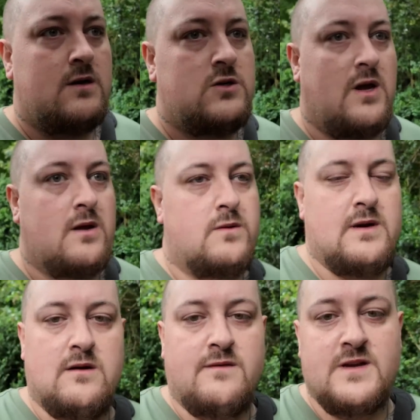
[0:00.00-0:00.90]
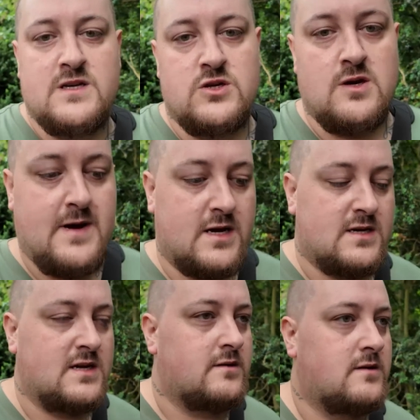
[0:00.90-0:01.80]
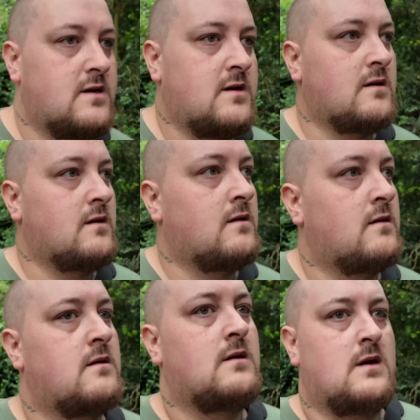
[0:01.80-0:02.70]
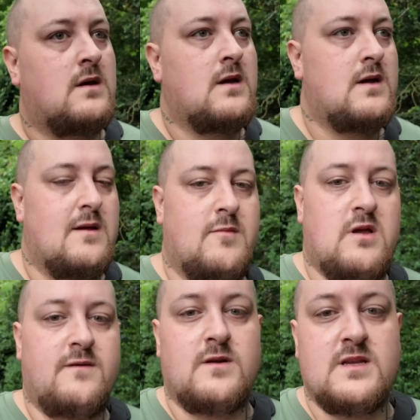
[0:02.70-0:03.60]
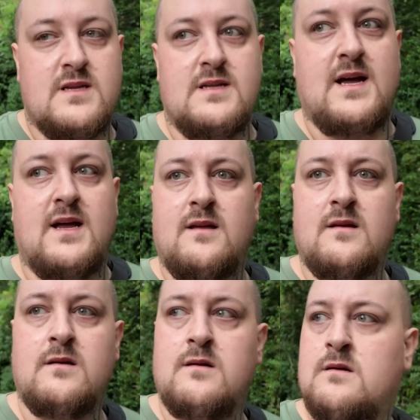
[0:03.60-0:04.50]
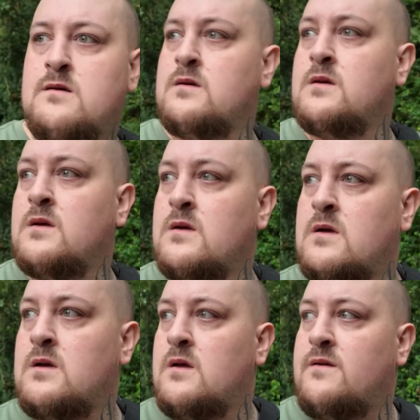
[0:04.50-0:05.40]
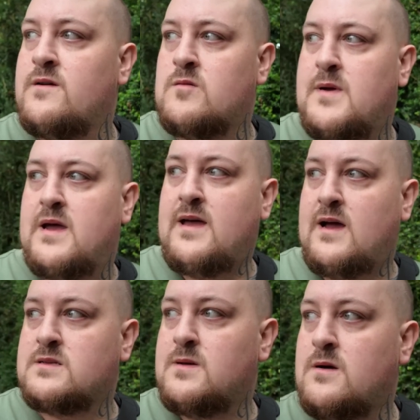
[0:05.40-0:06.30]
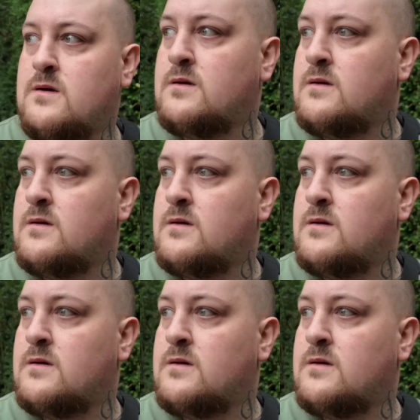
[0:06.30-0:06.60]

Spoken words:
try and go on a little fishing trip actually soon. Let me know if you want to see that. Film a bit of that as well.